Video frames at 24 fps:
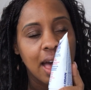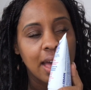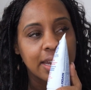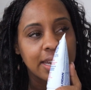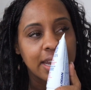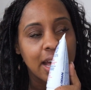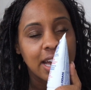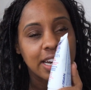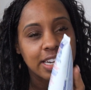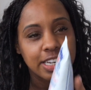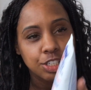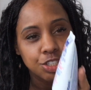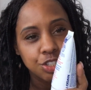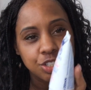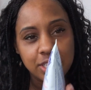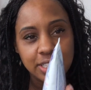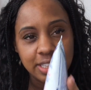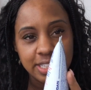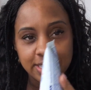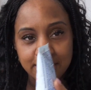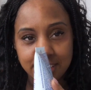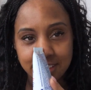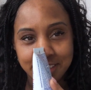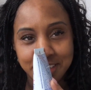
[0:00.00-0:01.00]
Now I need you to
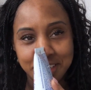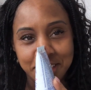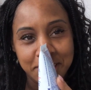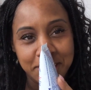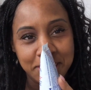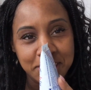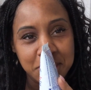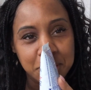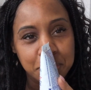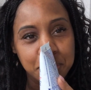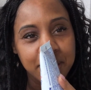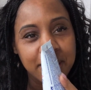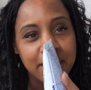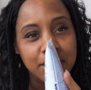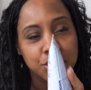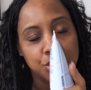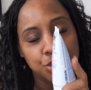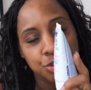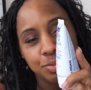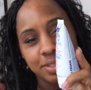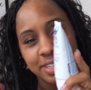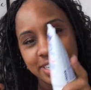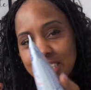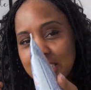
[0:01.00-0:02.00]
listen to this because
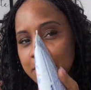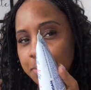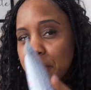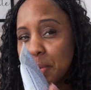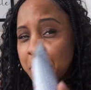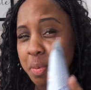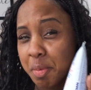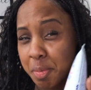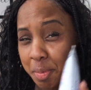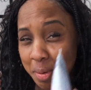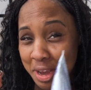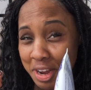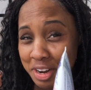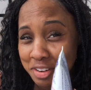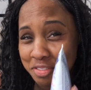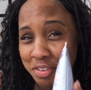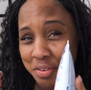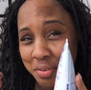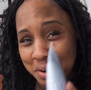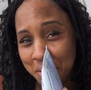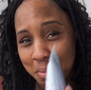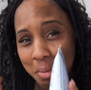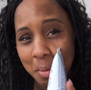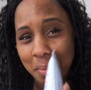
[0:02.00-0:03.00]
you need to be prepared
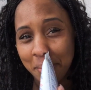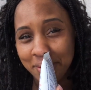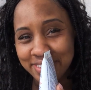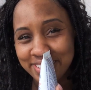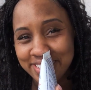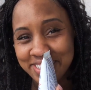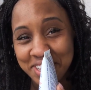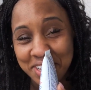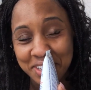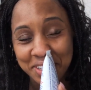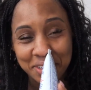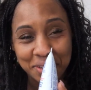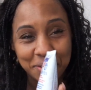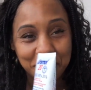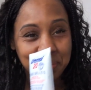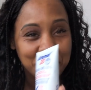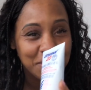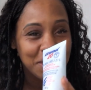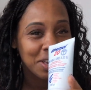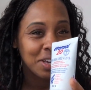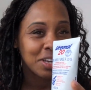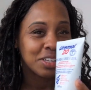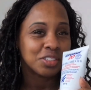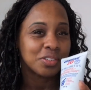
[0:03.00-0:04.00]
for what I'm about to tell you.
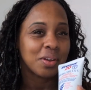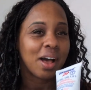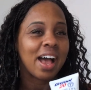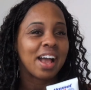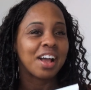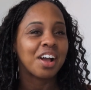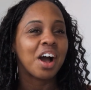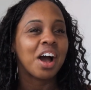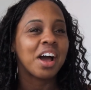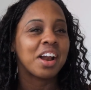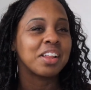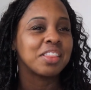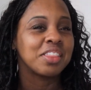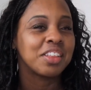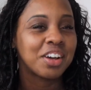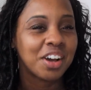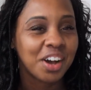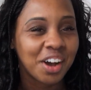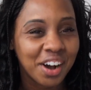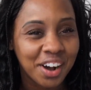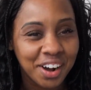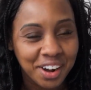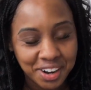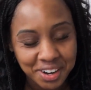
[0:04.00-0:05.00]
So I got in the
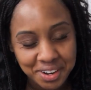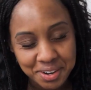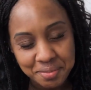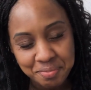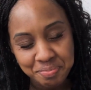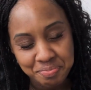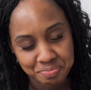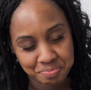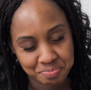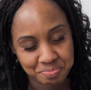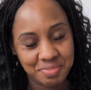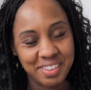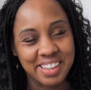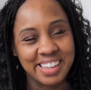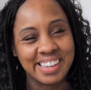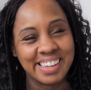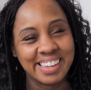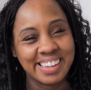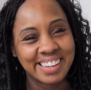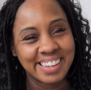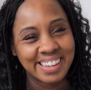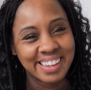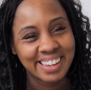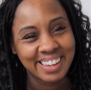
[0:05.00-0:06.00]
car
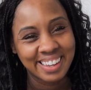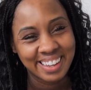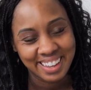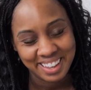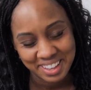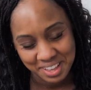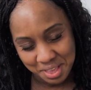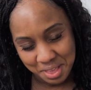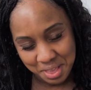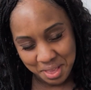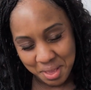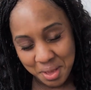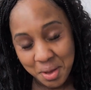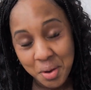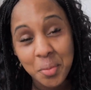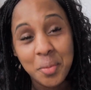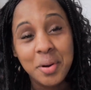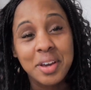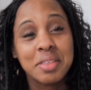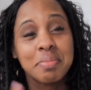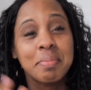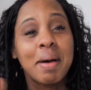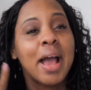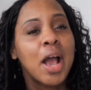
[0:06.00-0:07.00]

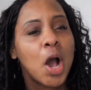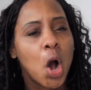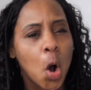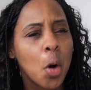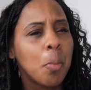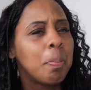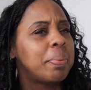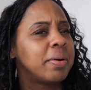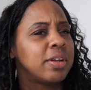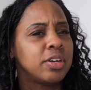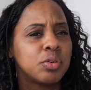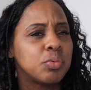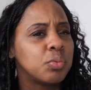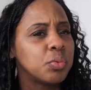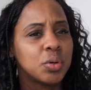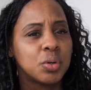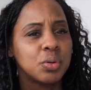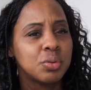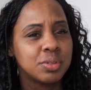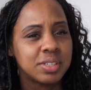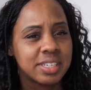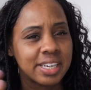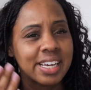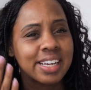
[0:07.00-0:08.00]
with my open
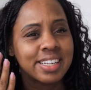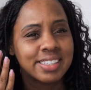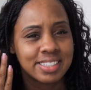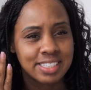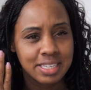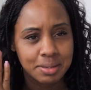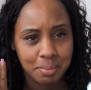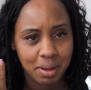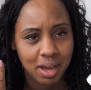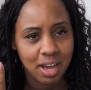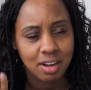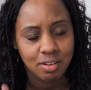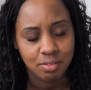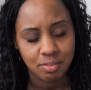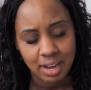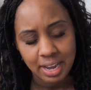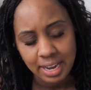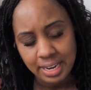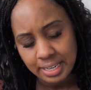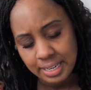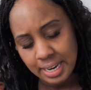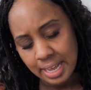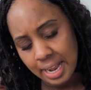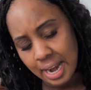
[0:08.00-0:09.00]
wound eczema,
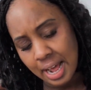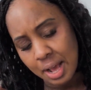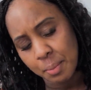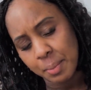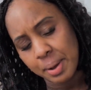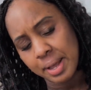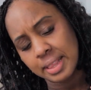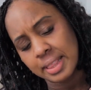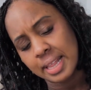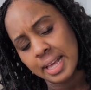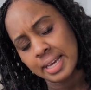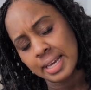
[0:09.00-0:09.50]
right? And I went